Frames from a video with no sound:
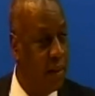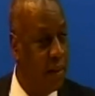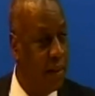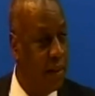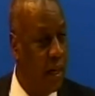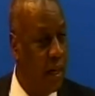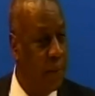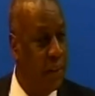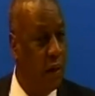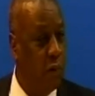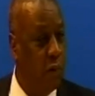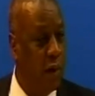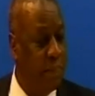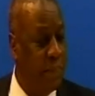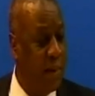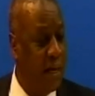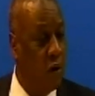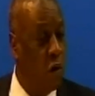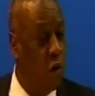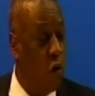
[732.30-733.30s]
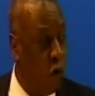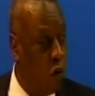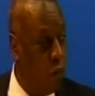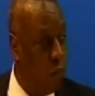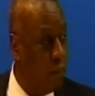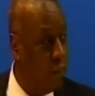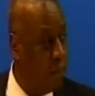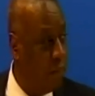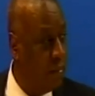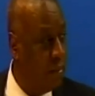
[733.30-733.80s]
And they went back
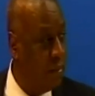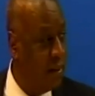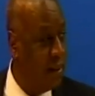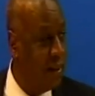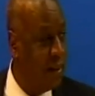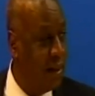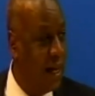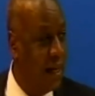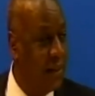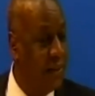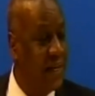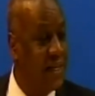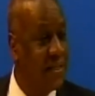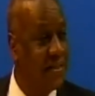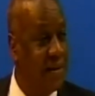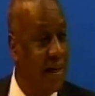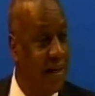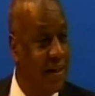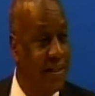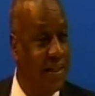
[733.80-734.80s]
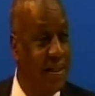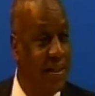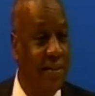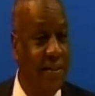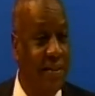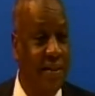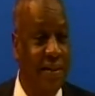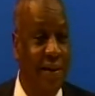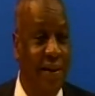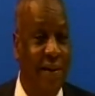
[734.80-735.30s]
home and they
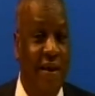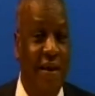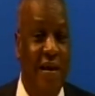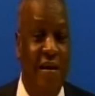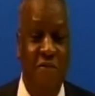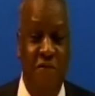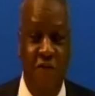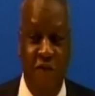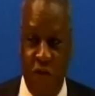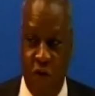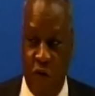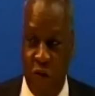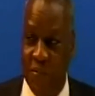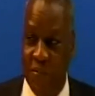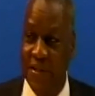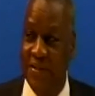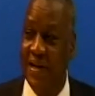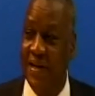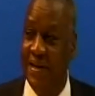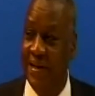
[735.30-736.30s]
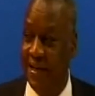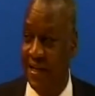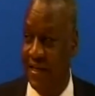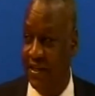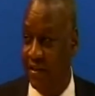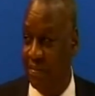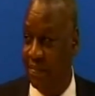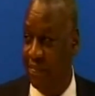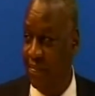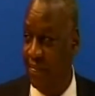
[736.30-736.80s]
started informing the
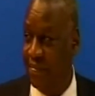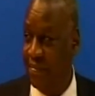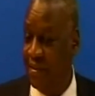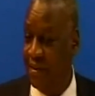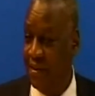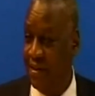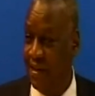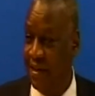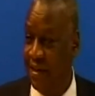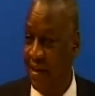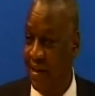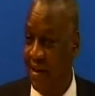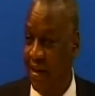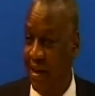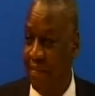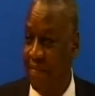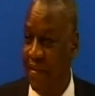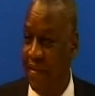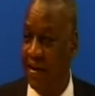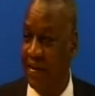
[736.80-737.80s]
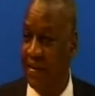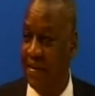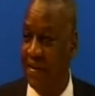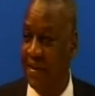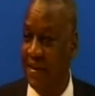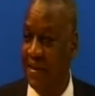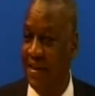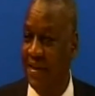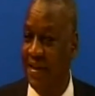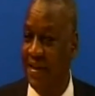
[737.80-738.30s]
leadership about
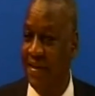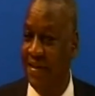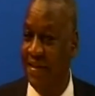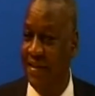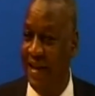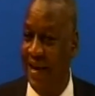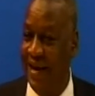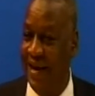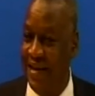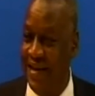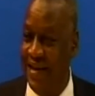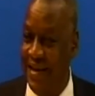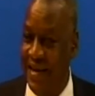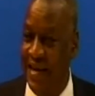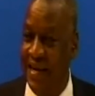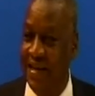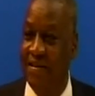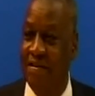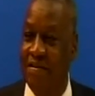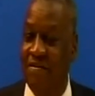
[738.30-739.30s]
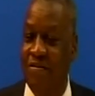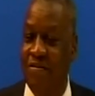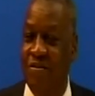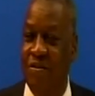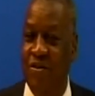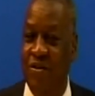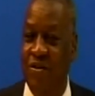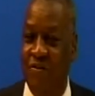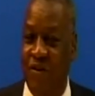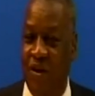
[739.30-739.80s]
the need
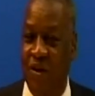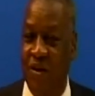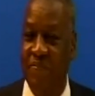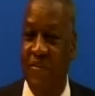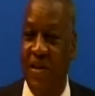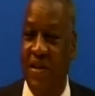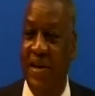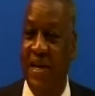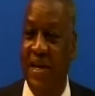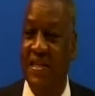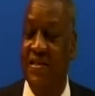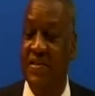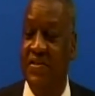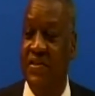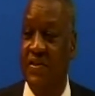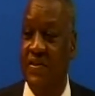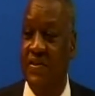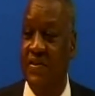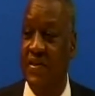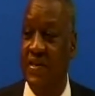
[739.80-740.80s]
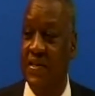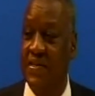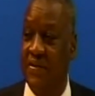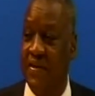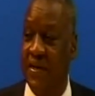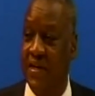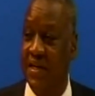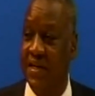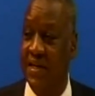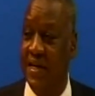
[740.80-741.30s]
to develop the national security
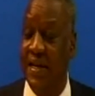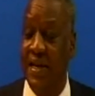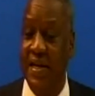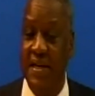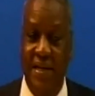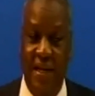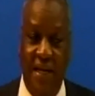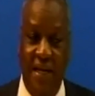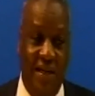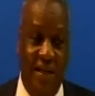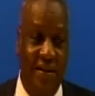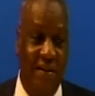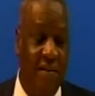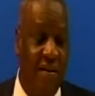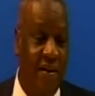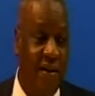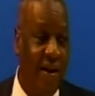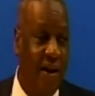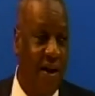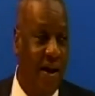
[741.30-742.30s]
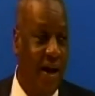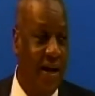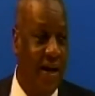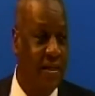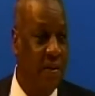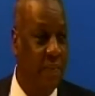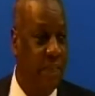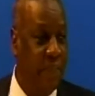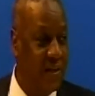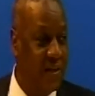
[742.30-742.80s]
strategy. And indeed, as
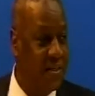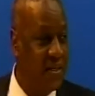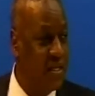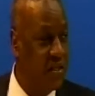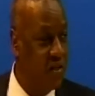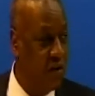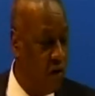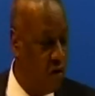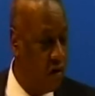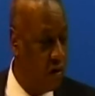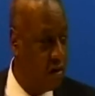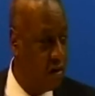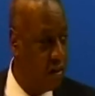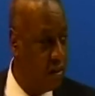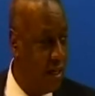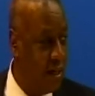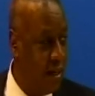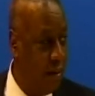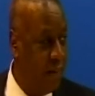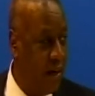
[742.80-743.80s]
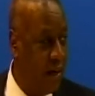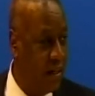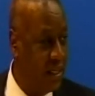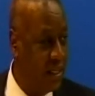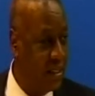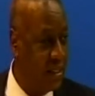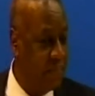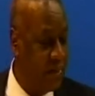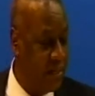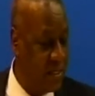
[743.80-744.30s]
the president talked about
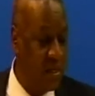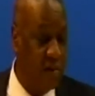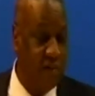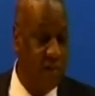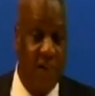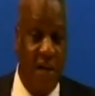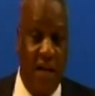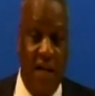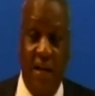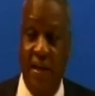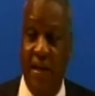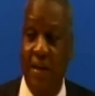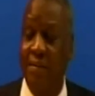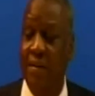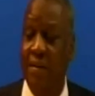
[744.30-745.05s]
it, President of Ghana,